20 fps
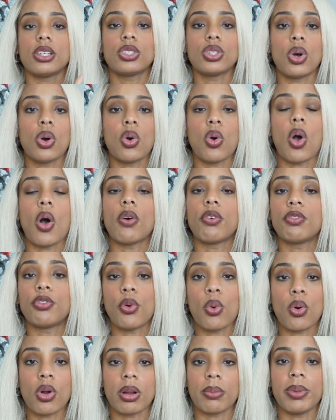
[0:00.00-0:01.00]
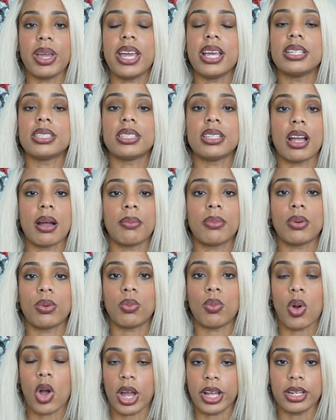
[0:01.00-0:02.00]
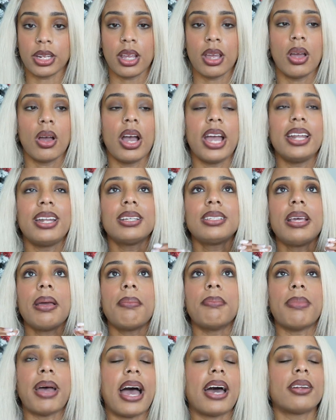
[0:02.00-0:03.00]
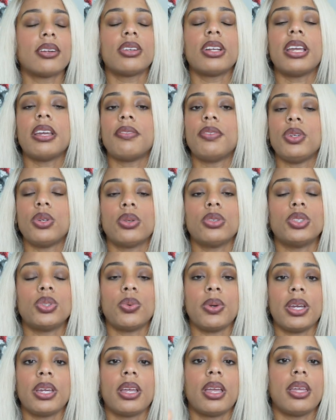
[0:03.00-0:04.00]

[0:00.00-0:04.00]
So form is number 1. It doesn't matter if you're doing